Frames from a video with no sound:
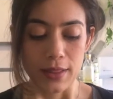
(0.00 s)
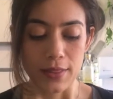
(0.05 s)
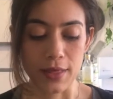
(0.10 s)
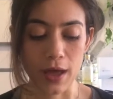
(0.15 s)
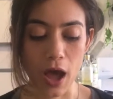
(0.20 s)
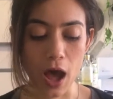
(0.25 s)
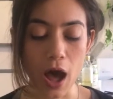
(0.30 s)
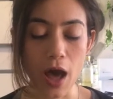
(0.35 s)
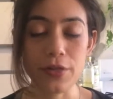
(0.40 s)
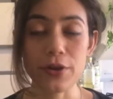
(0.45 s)

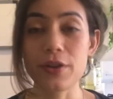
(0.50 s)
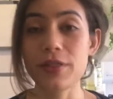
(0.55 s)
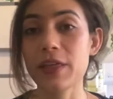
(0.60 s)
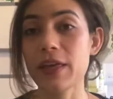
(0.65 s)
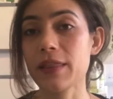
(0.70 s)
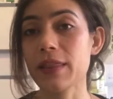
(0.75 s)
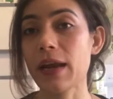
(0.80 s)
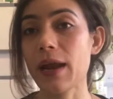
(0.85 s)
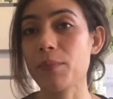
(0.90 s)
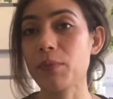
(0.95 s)
The other
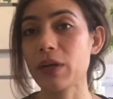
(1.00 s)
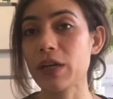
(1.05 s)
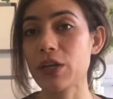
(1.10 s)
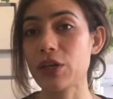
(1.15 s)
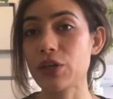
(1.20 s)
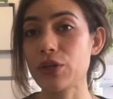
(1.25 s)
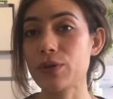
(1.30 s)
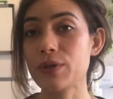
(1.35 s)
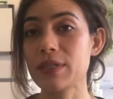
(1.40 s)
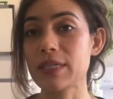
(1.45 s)
thing that I'm gonna
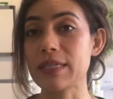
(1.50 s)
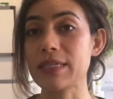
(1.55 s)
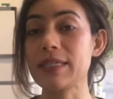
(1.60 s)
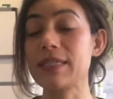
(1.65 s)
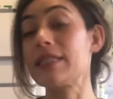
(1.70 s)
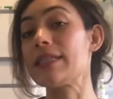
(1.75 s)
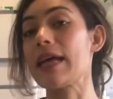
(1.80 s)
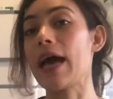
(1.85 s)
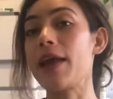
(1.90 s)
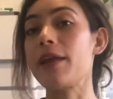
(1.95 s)
use
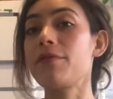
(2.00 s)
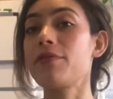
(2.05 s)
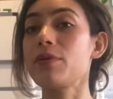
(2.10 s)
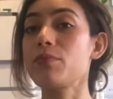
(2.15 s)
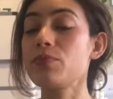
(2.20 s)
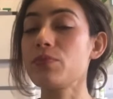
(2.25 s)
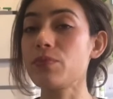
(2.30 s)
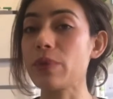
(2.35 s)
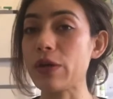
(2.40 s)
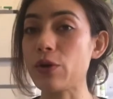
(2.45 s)
instead of
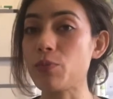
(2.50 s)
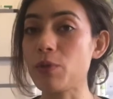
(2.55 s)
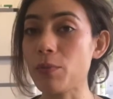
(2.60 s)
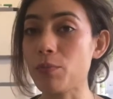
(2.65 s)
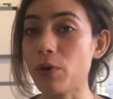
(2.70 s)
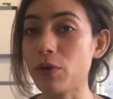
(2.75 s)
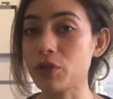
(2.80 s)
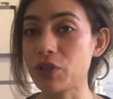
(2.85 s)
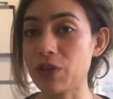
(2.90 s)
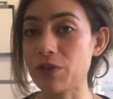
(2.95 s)
the
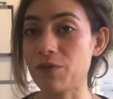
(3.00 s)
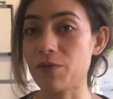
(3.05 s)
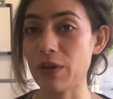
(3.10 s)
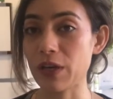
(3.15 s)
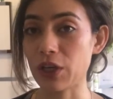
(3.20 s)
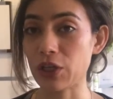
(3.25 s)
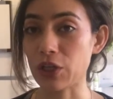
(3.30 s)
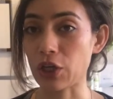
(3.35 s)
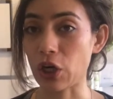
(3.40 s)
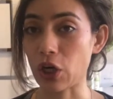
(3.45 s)
umeboshi
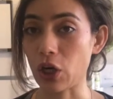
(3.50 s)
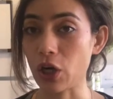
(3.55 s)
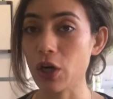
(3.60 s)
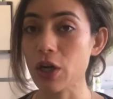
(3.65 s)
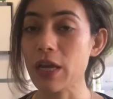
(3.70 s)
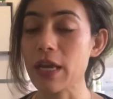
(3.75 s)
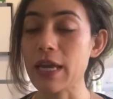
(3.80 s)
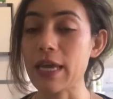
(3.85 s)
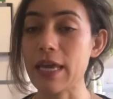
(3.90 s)
vinegar